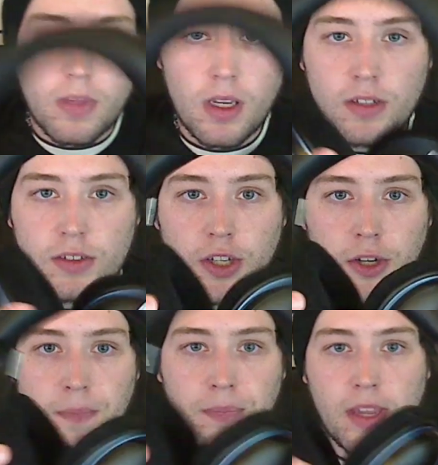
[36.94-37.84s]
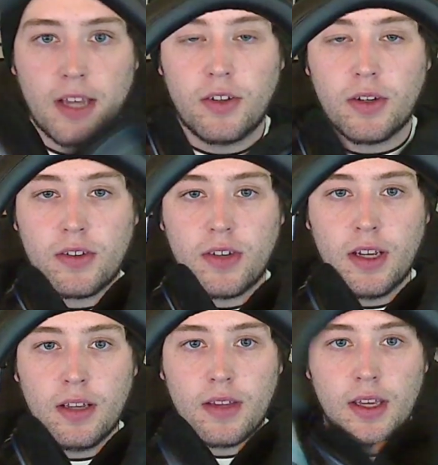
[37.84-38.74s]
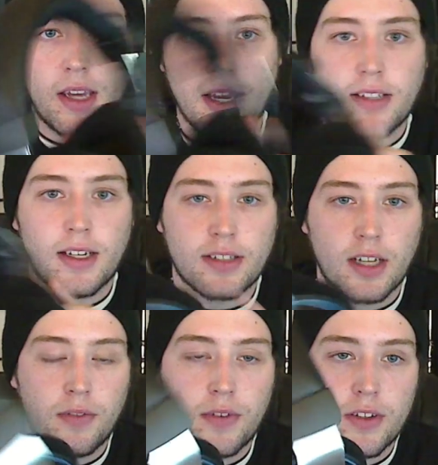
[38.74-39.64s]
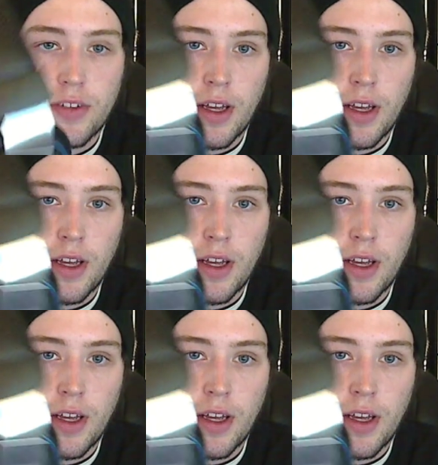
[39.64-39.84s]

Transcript: So, as you can see, the headset itself is